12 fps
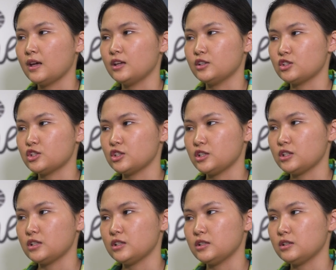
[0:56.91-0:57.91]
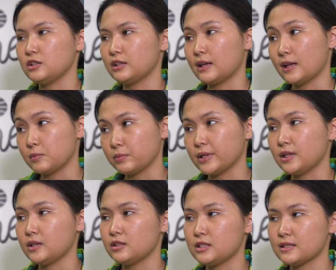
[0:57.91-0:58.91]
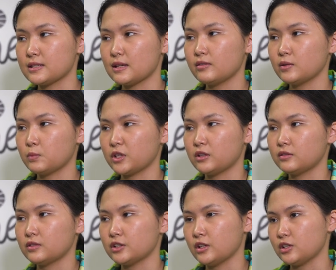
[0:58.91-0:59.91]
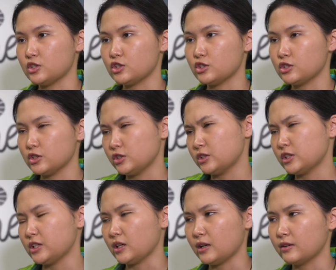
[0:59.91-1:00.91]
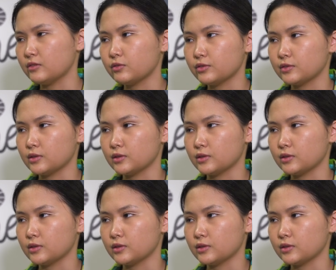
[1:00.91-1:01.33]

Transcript: and she can play d7, but after knight g3 I have